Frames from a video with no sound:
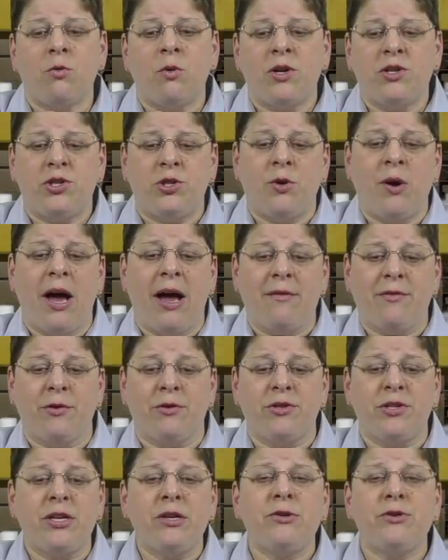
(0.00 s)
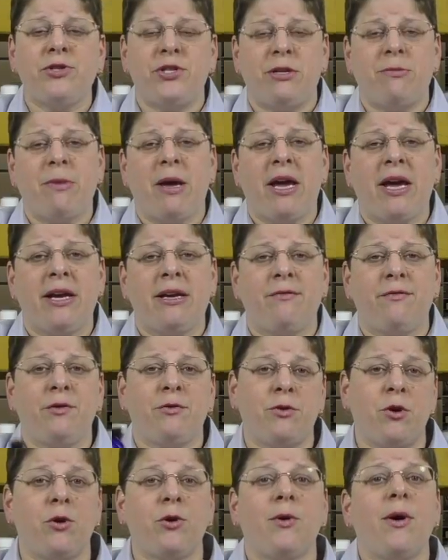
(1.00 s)
Once you have your synergy made, if you
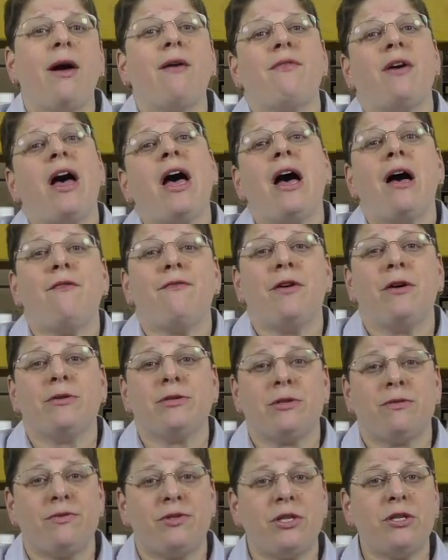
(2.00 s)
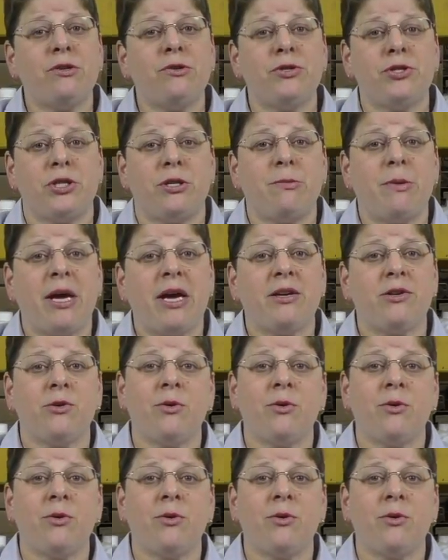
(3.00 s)
know you have a 1/2 ounce of synergy made,